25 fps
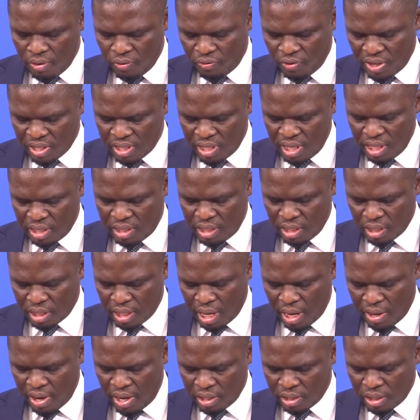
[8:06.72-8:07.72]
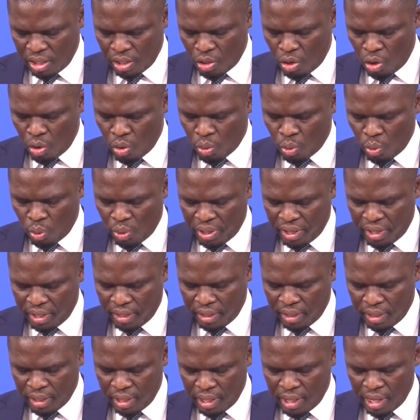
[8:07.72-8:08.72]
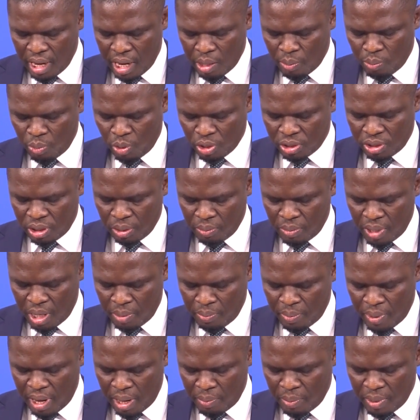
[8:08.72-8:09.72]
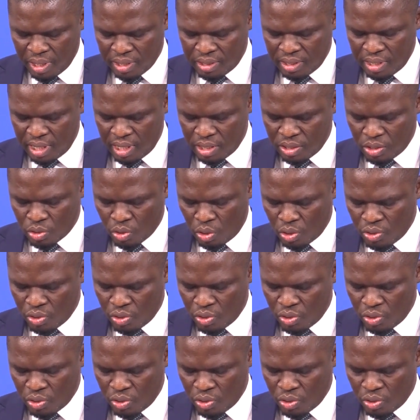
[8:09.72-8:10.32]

Facility currently ongoing at Borteyman by Marseilles